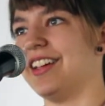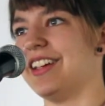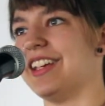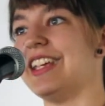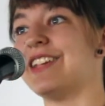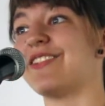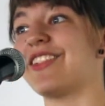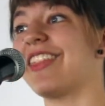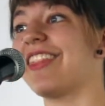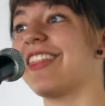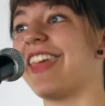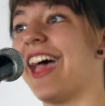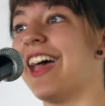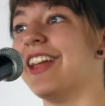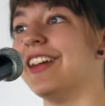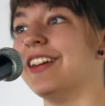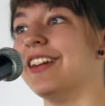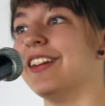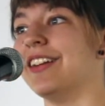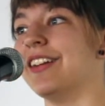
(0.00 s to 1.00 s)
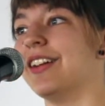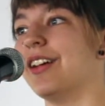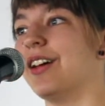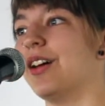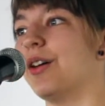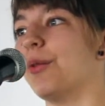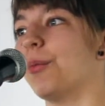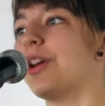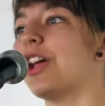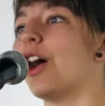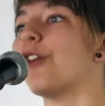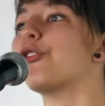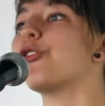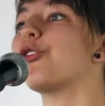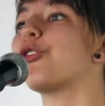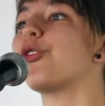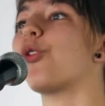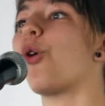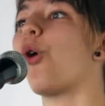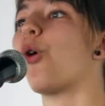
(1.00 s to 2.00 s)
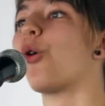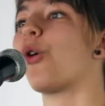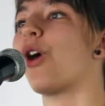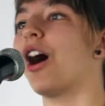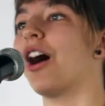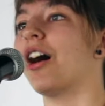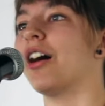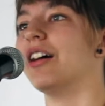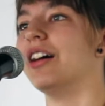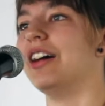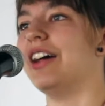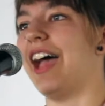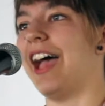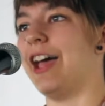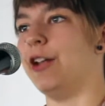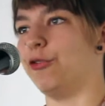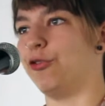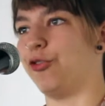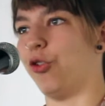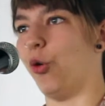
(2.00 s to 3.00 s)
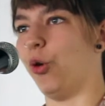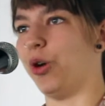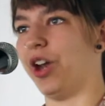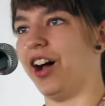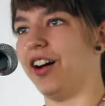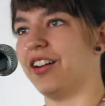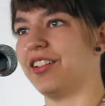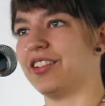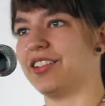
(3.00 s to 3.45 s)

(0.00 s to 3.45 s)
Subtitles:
Even then, we are flora and fauna.